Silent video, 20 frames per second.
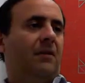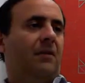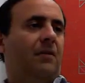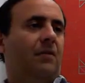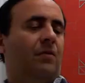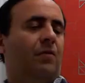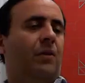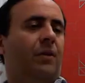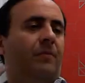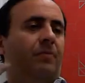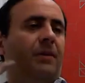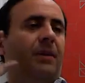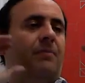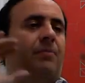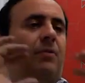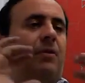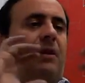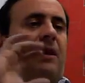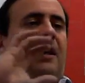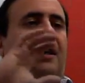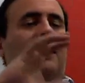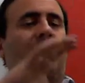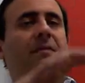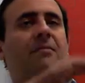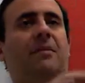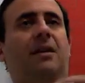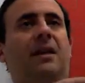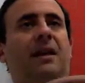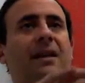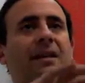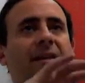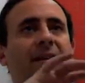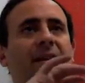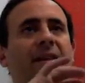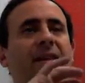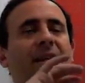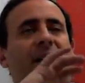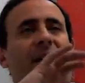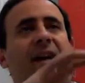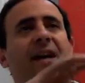What people had in mind in
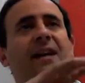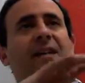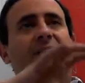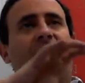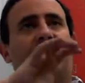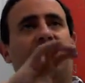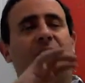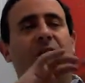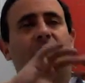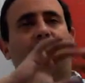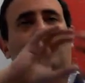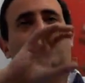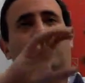the ICO